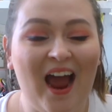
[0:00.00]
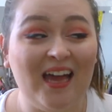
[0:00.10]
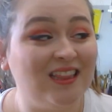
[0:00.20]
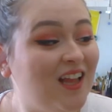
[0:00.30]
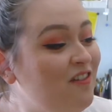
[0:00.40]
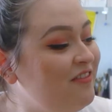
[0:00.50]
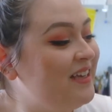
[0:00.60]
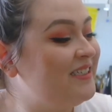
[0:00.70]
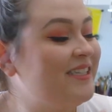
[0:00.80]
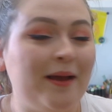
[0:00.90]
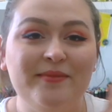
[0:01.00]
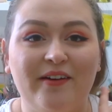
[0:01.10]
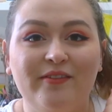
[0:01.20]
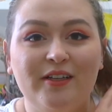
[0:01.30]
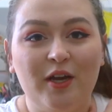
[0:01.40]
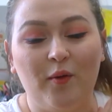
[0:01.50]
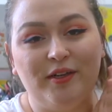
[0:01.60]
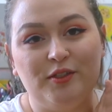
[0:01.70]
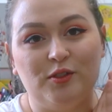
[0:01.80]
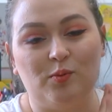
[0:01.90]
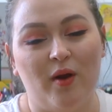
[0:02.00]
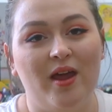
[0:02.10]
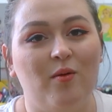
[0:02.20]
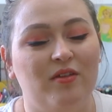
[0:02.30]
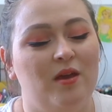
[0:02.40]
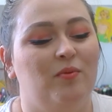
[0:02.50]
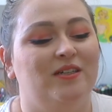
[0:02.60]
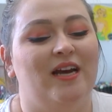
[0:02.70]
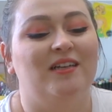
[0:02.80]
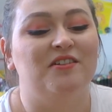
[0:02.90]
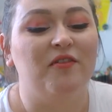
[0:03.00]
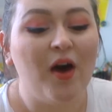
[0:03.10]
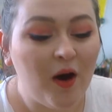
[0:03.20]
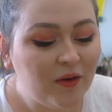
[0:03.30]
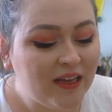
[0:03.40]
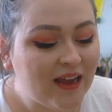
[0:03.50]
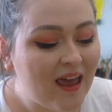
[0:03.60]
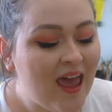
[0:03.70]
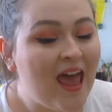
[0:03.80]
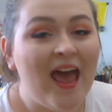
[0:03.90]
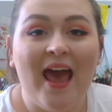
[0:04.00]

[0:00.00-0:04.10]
I love this. I'm definitely going to spray it with a protective coating.